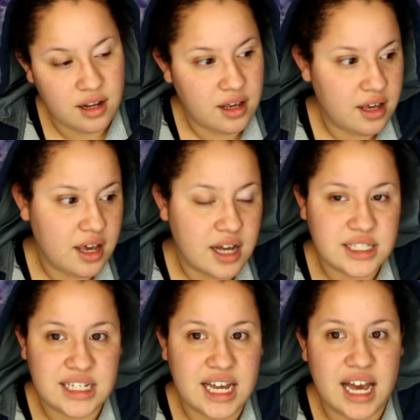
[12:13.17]
He
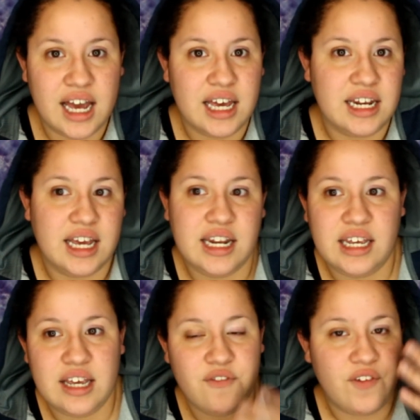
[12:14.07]
hasn't had
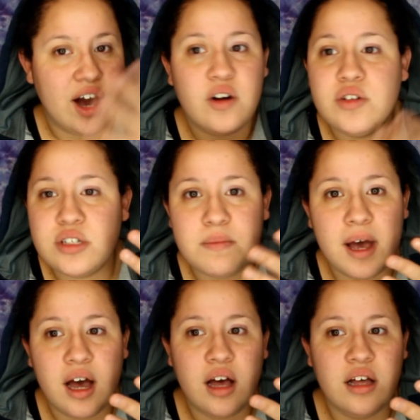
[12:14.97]
any foul
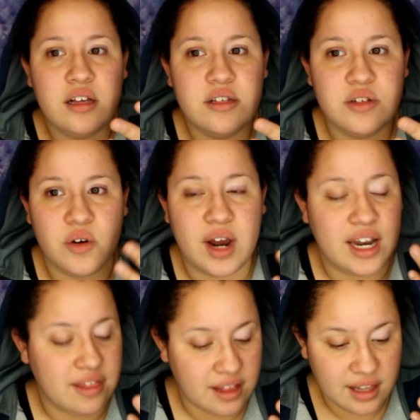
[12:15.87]
smells or
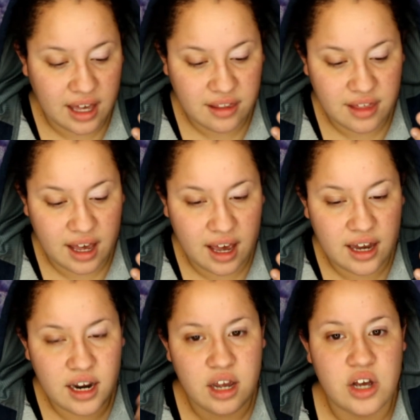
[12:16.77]
anything like
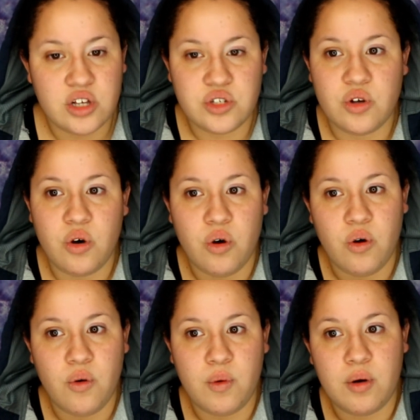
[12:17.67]
that.
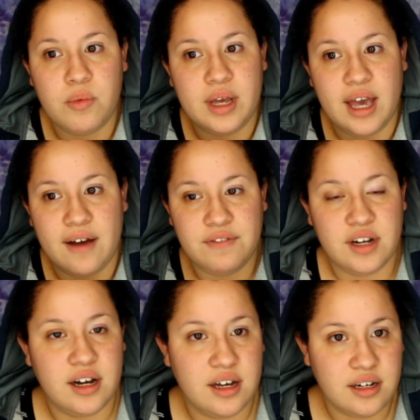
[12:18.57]
So what we have
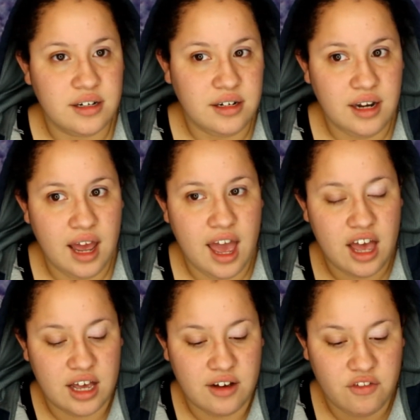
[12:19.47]
done
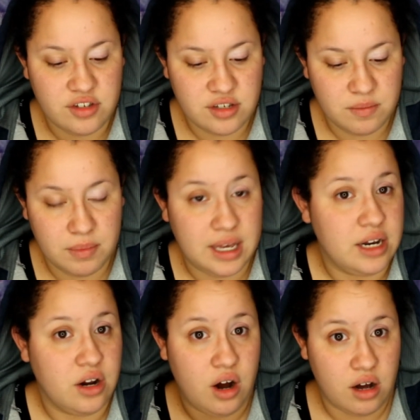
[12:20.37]
has
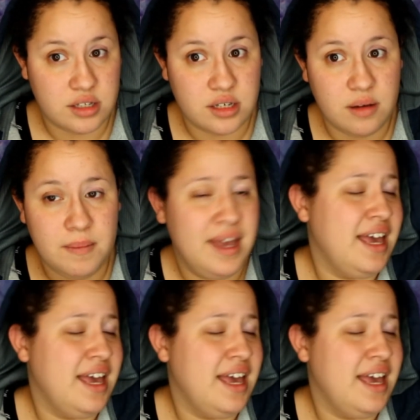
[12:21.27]
been awesome.